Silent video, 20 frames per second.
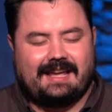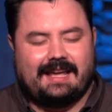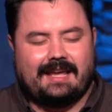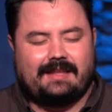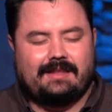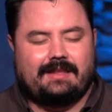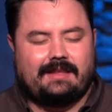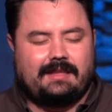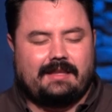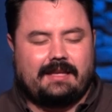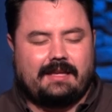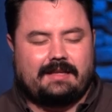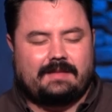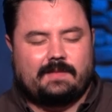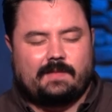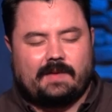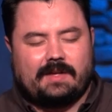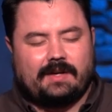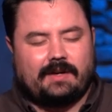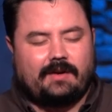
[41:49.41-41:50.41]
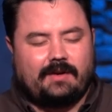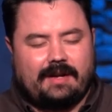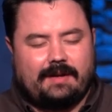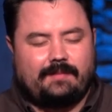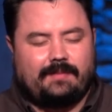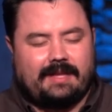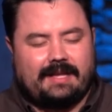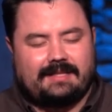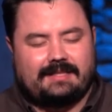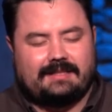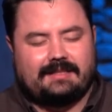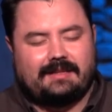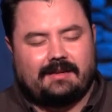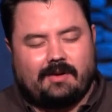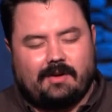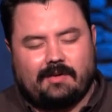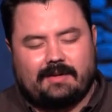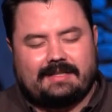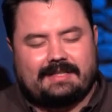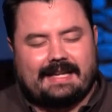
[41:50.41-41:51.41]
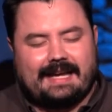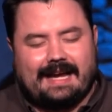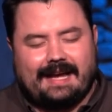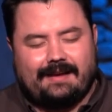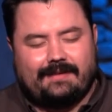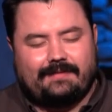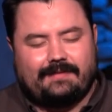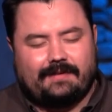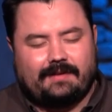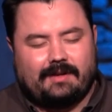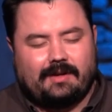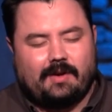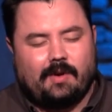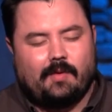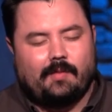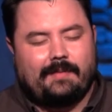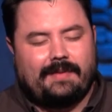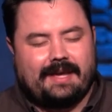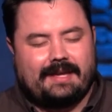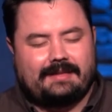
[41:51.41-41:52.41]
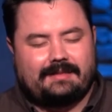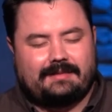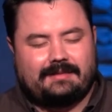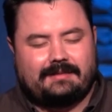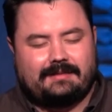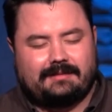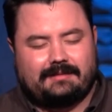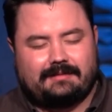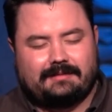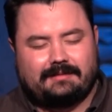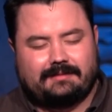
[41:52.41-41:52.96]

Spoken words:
it's been a great blessing to always have a home base.